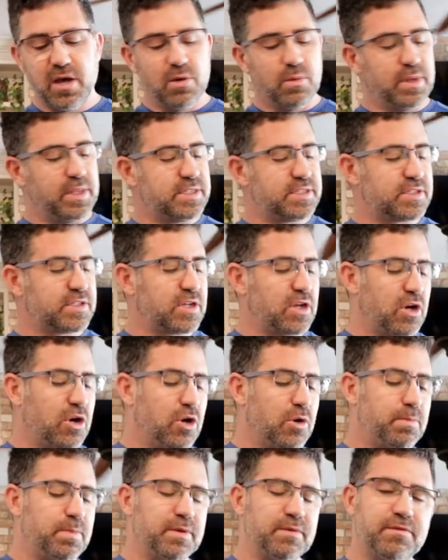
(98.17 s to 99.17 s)
With a
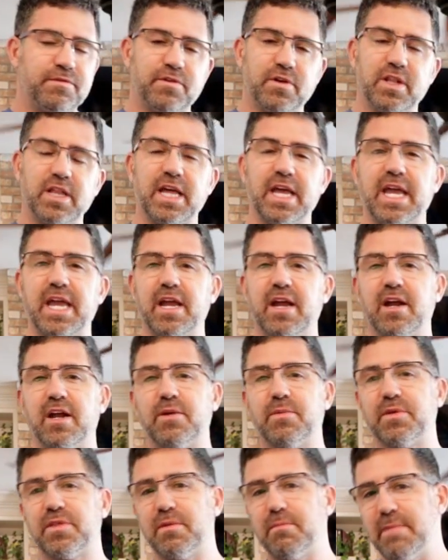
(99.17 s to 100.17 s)
scope and full of air
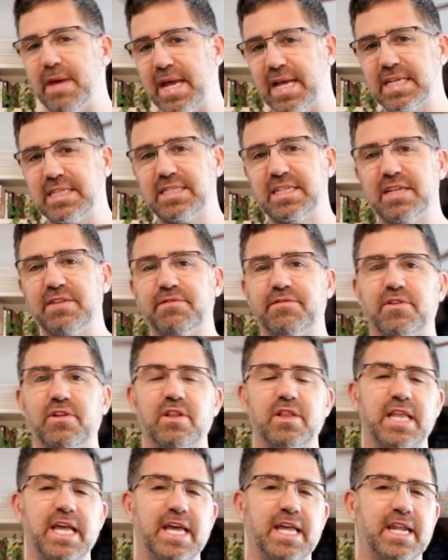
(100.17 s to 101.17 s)
and with a magazine
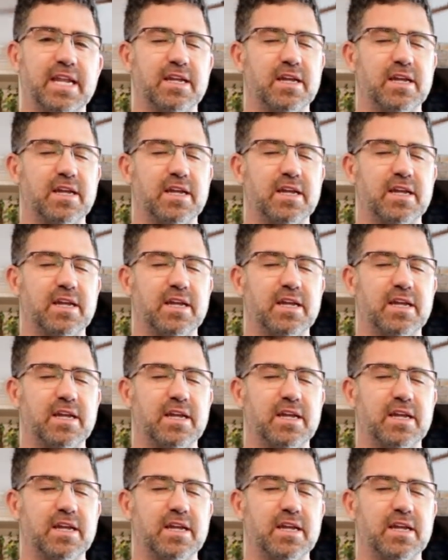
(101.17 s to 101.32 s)
full lead,